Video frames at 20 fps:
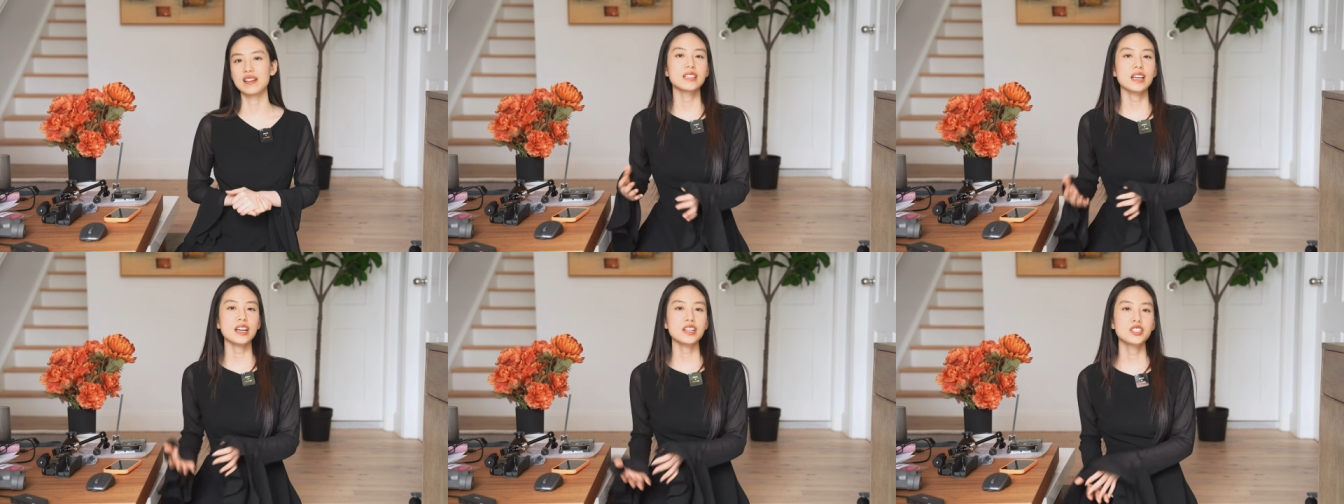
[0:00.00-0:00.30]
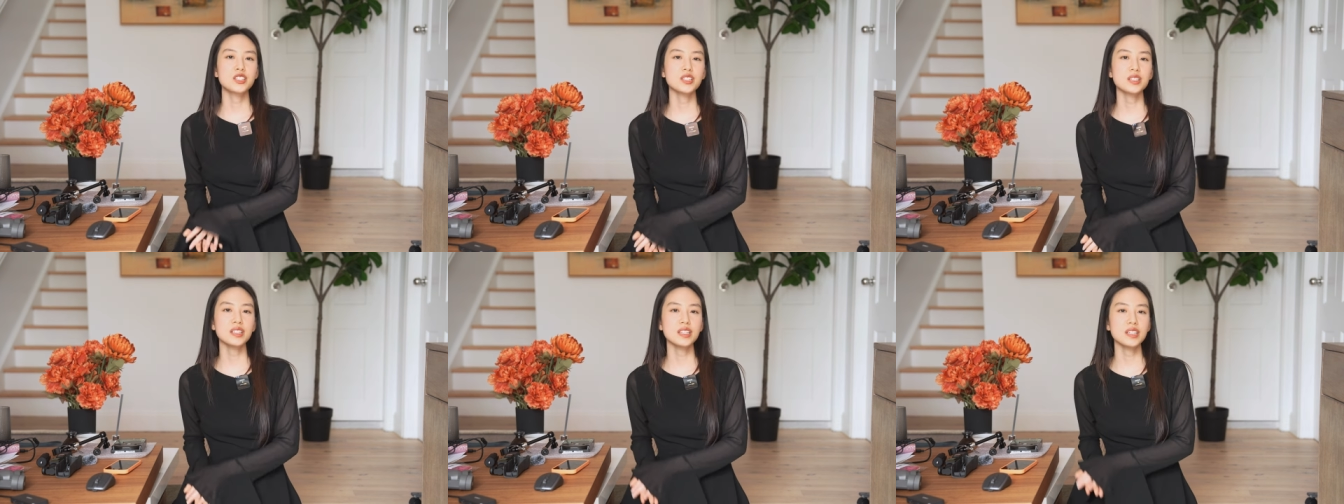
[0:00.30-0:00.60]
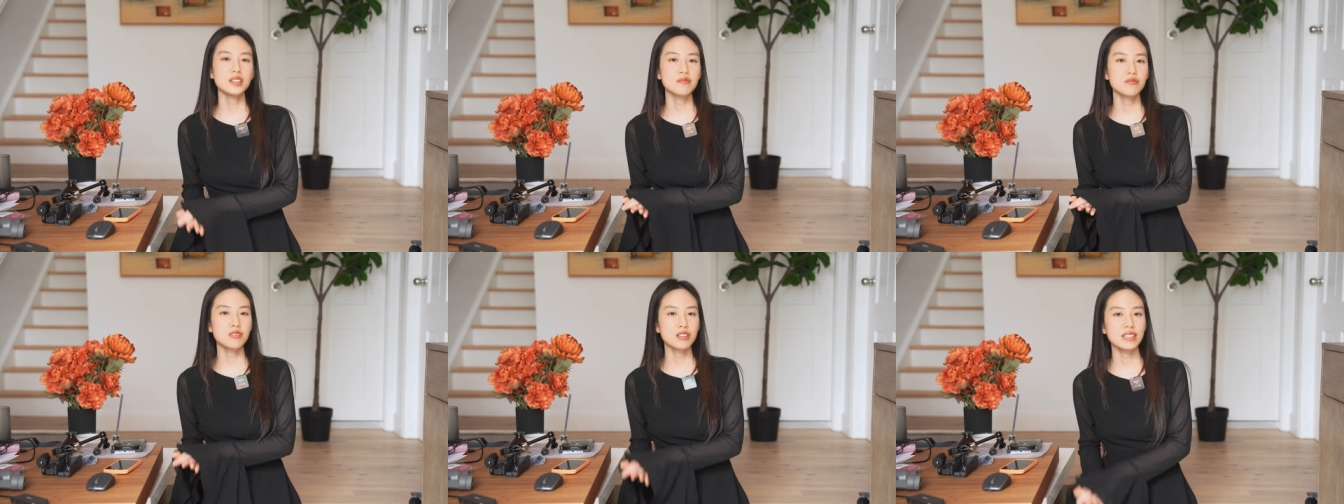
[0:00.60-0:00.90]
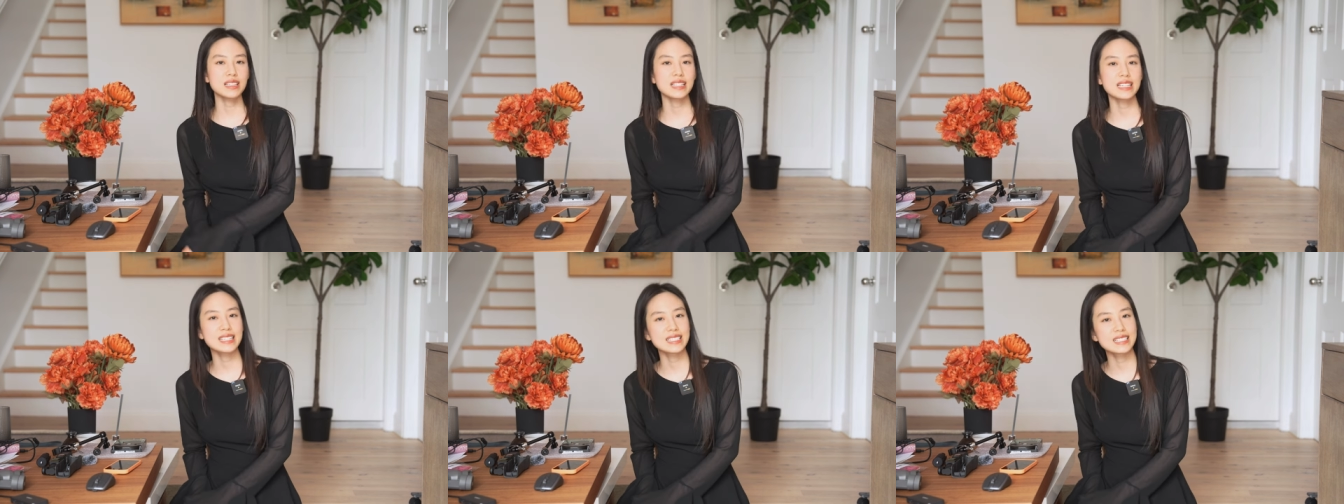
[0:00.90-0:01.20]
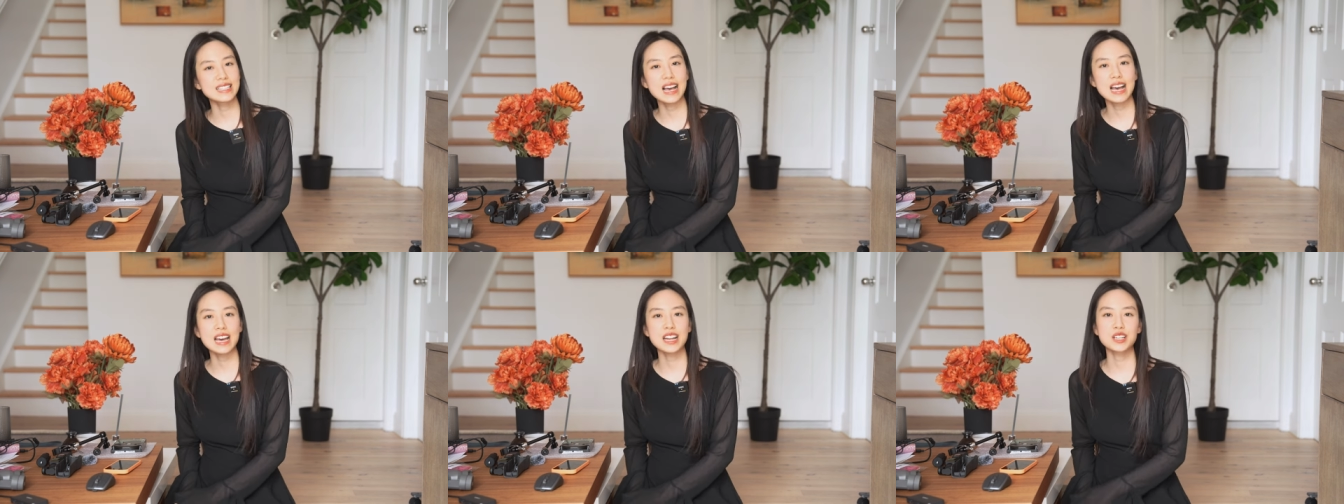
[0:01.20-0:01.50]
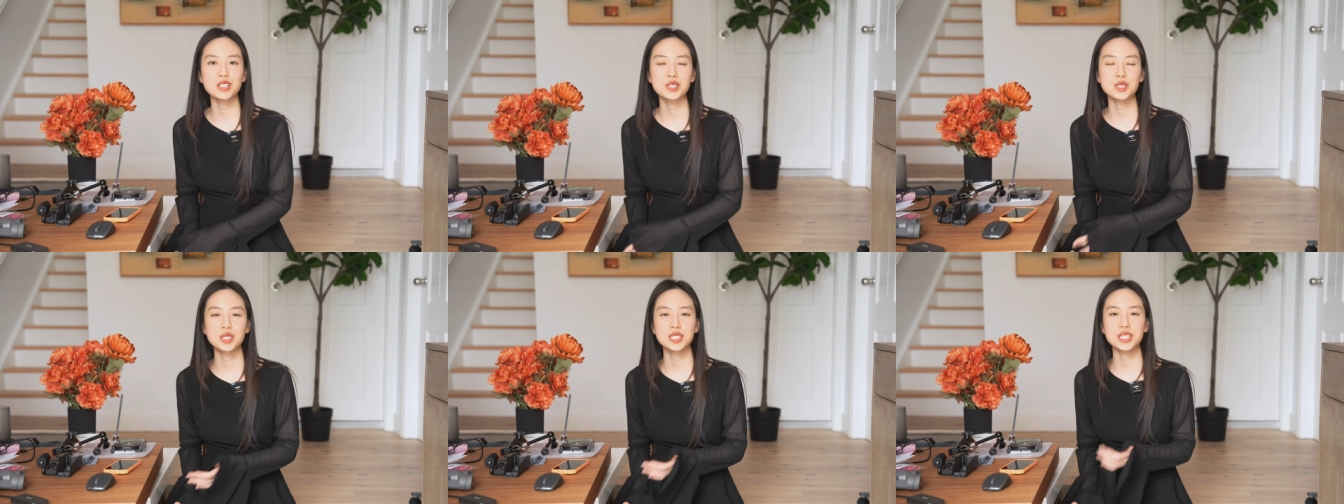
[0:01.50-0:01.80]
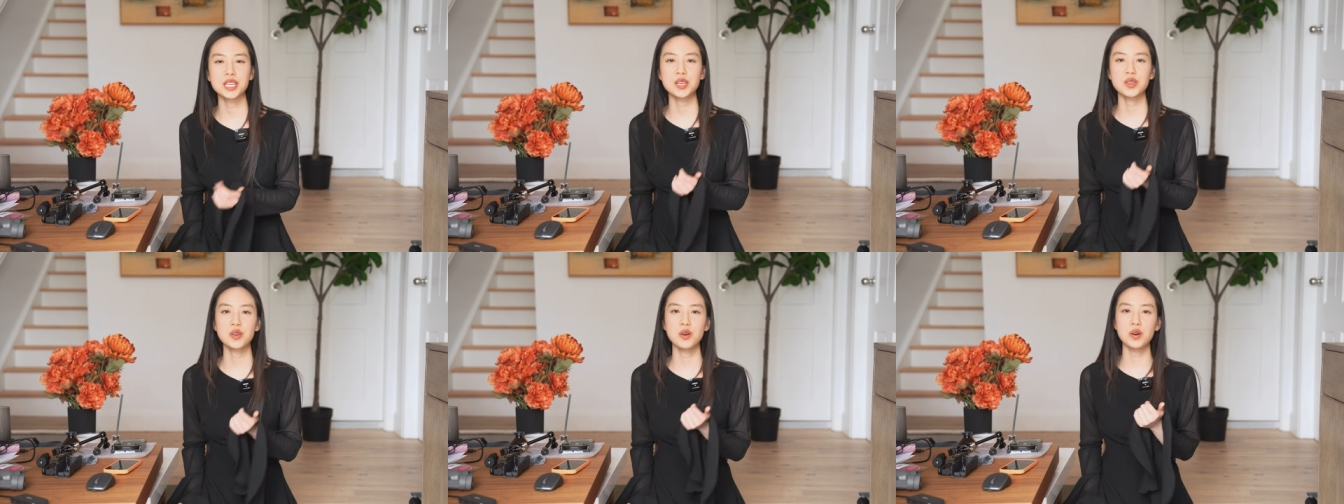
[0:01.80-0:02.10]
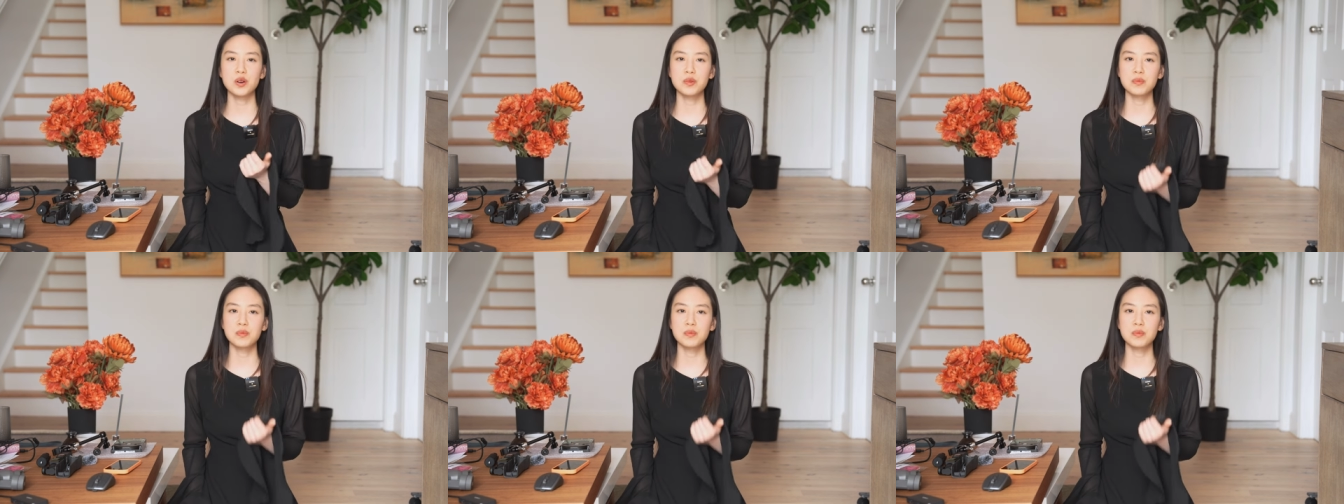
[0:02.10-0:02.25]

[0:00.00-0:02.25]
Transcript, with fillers: It's actually really exciting to see your